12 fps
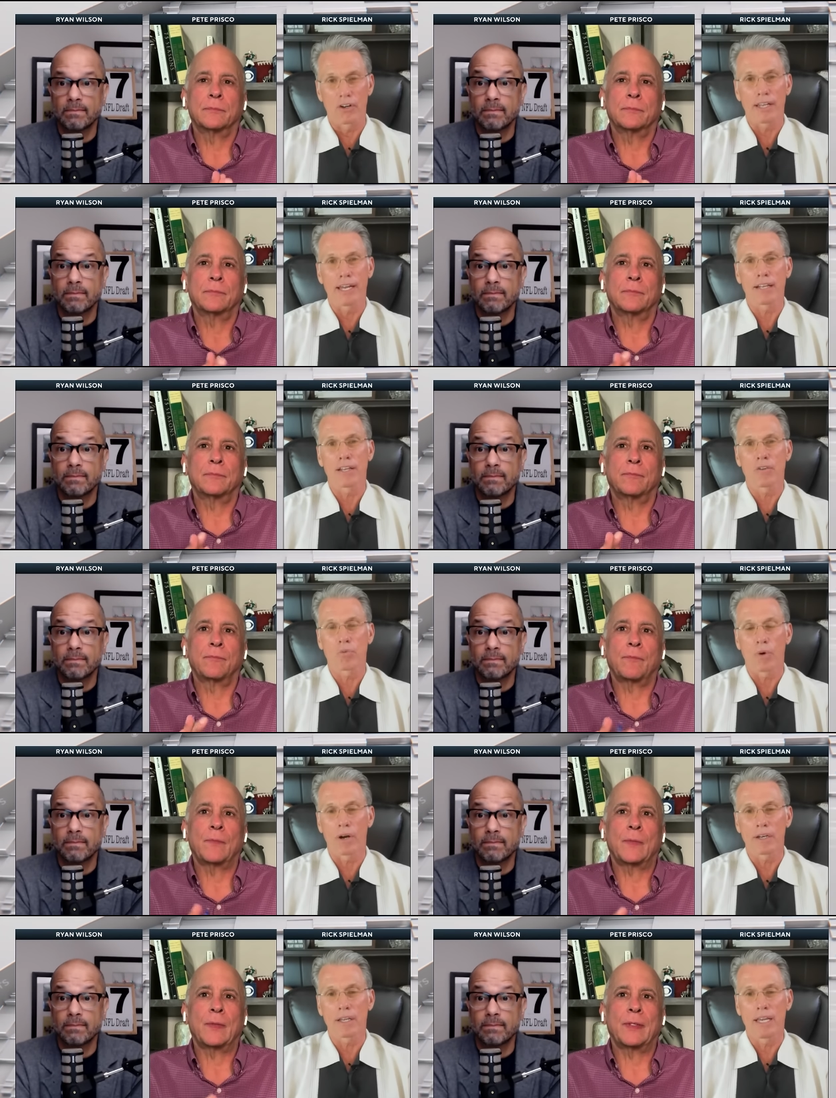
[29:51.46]
Speaker 1: going to like this
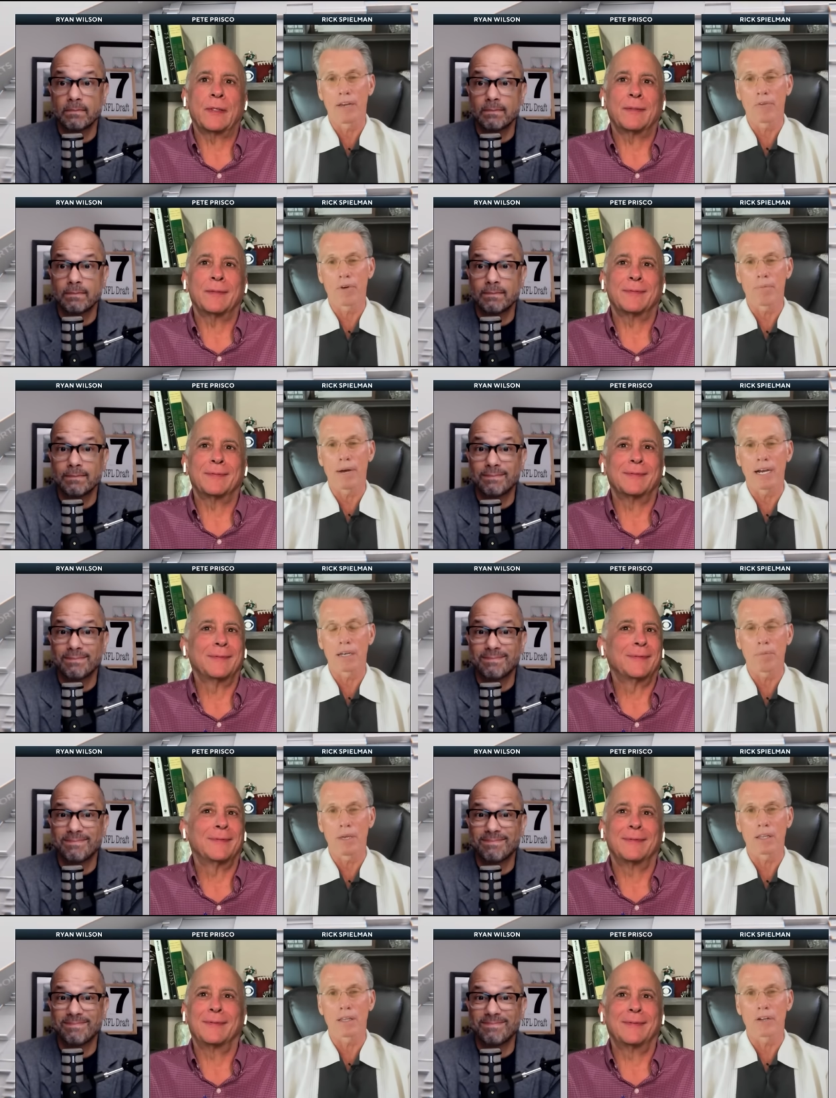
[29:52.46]
one. He reminded
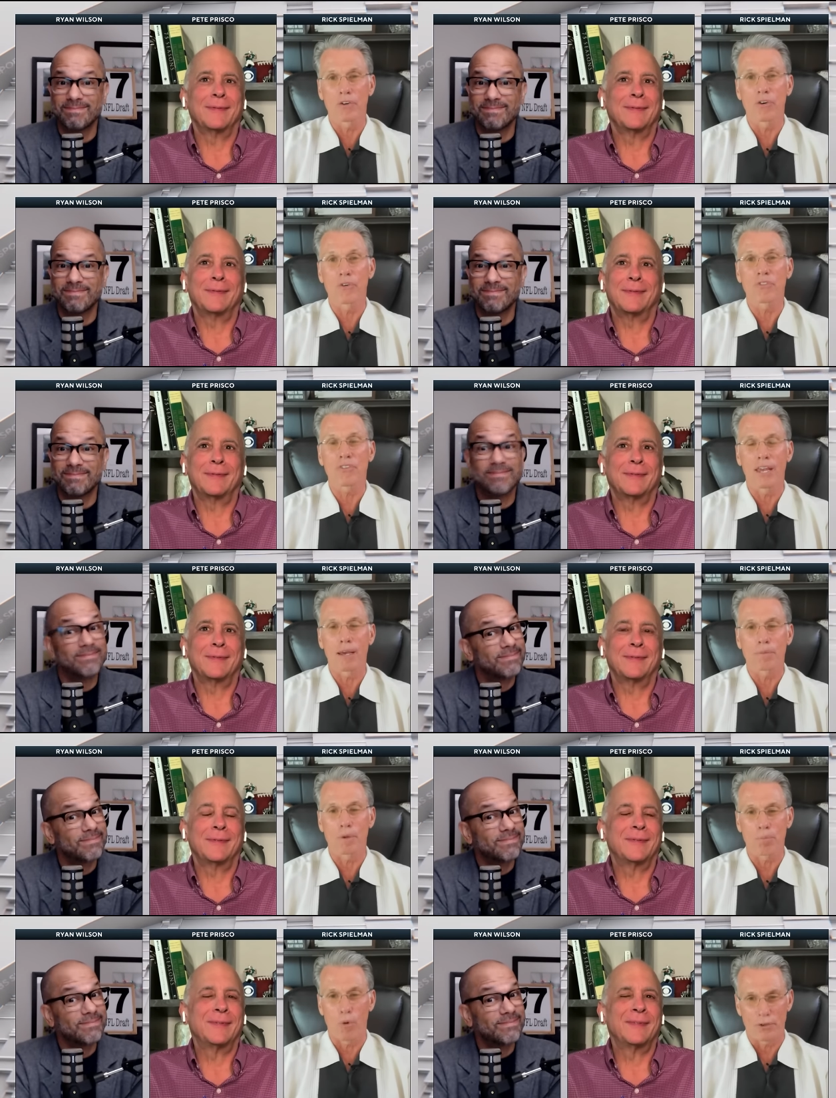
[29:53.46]
me a little of Sam
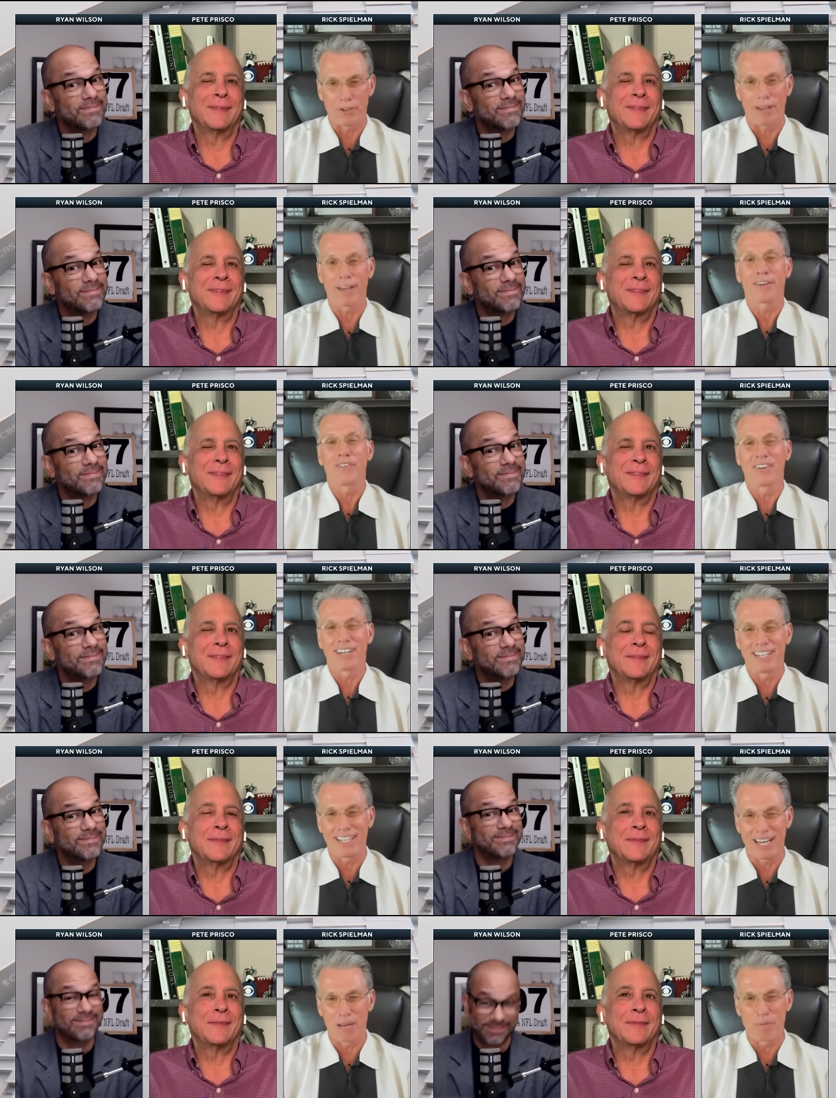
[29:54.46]
Laporta when
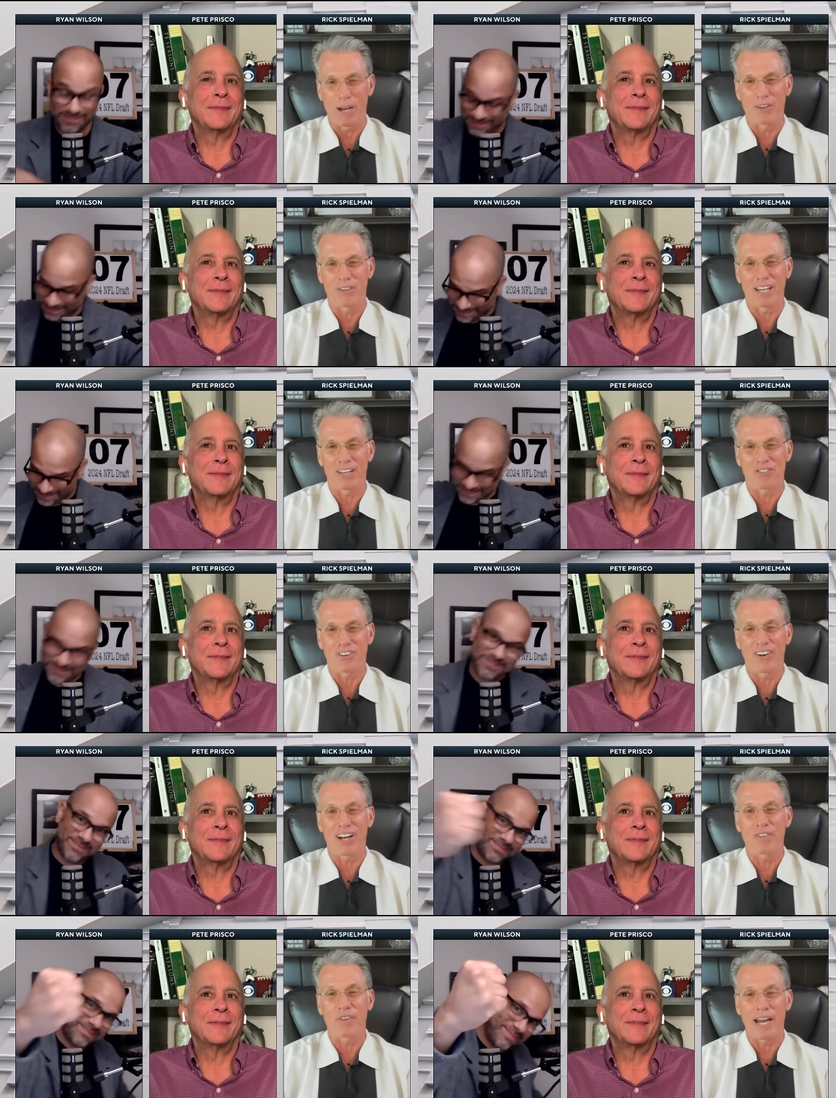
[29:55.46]
he came out last year
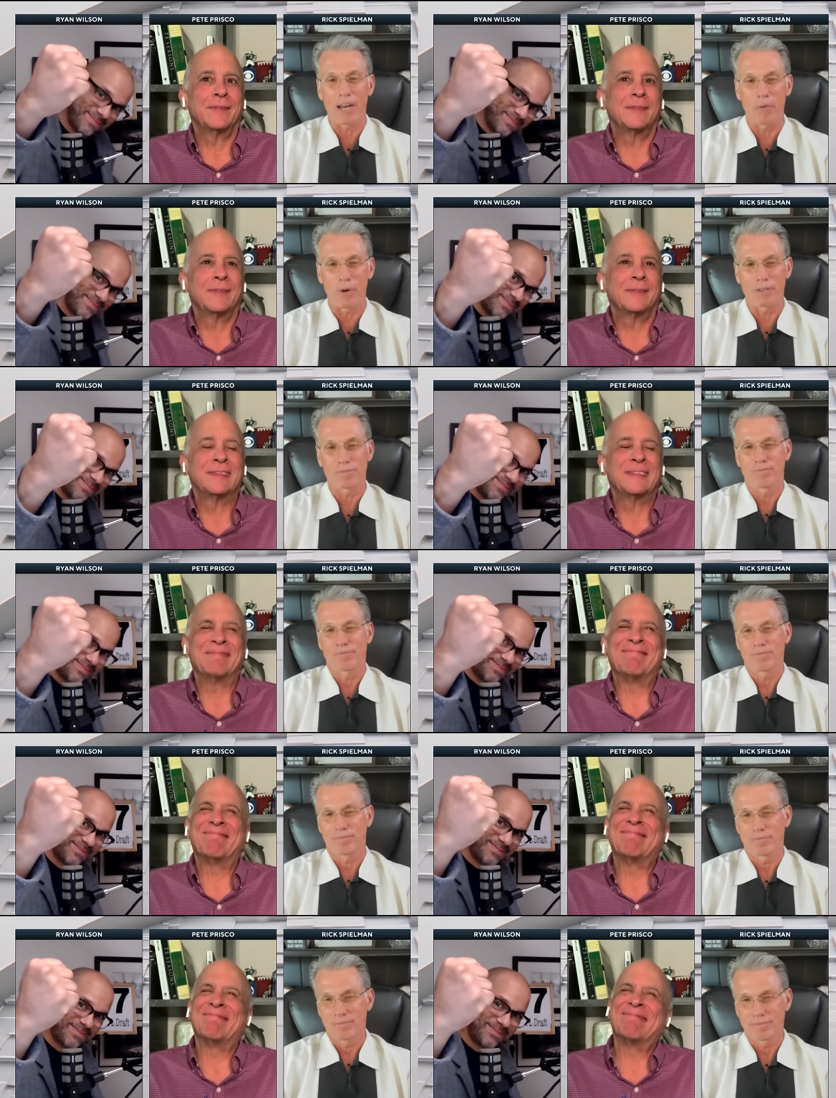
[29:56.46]
out of Iowa.
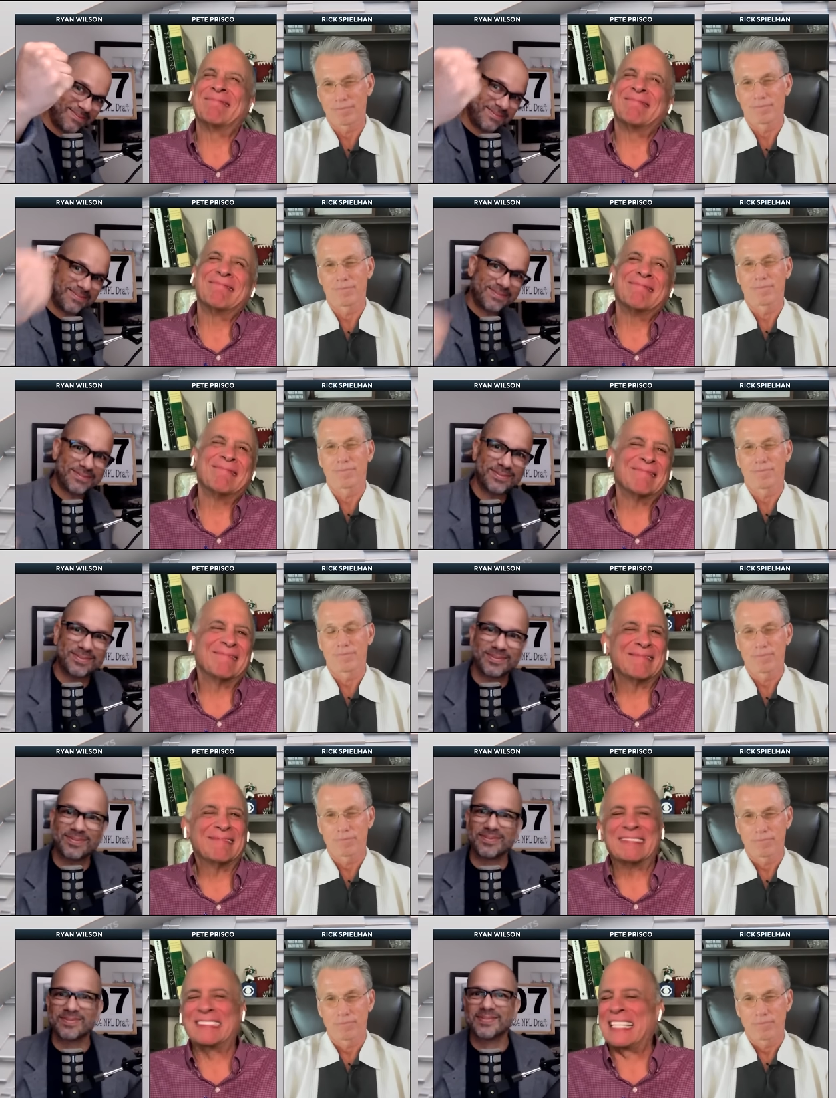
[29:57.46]

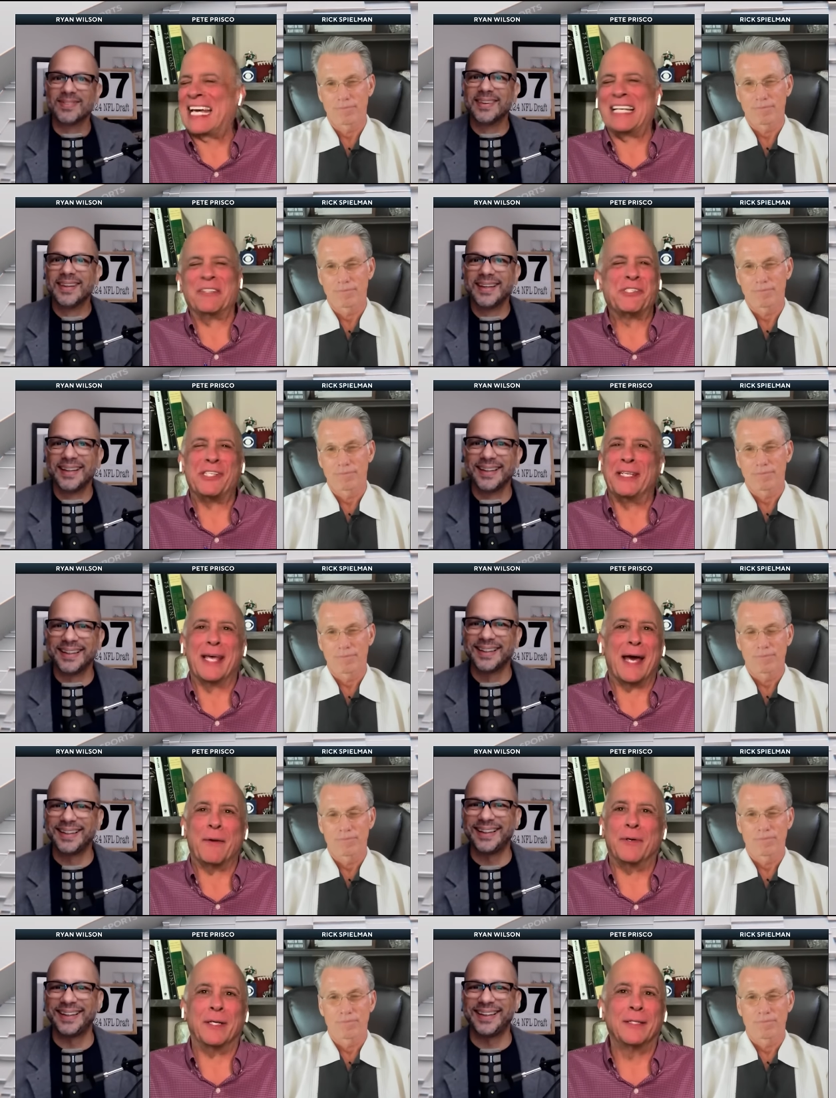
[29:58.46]
Speaker 2: Mm, I don't see
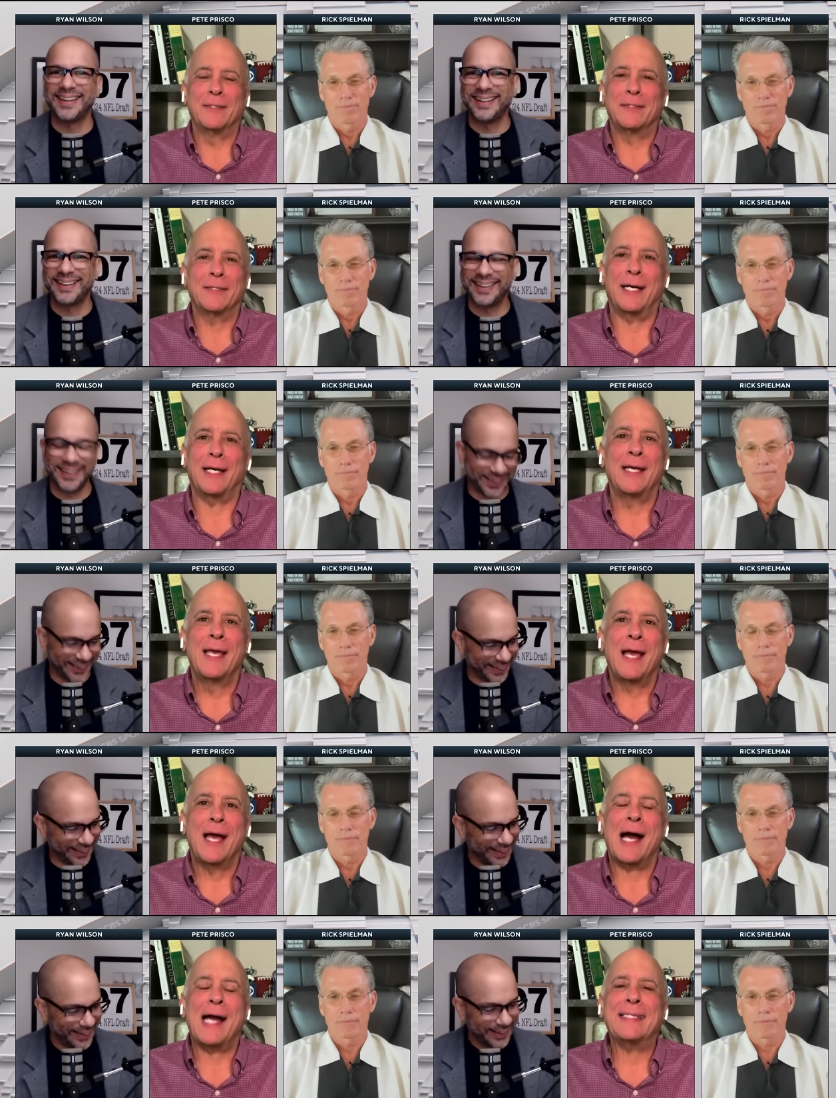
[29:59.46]
that one. Uh,
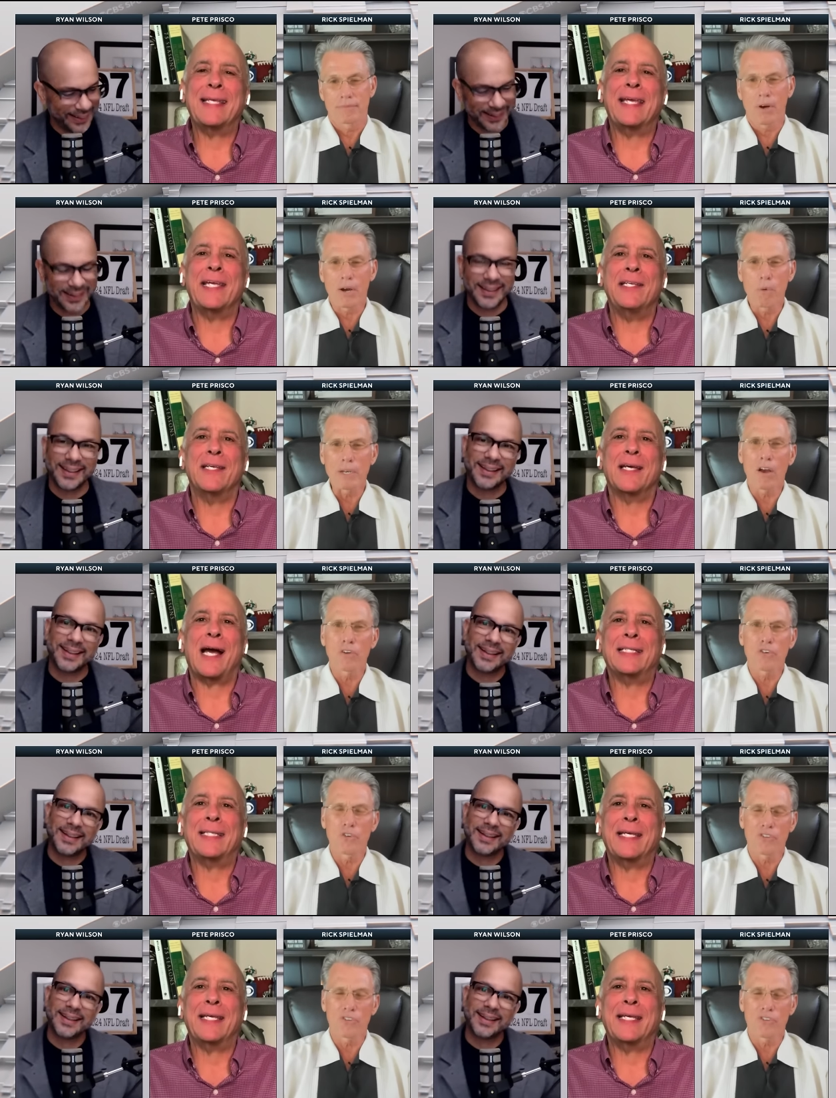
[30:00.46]
I what, think what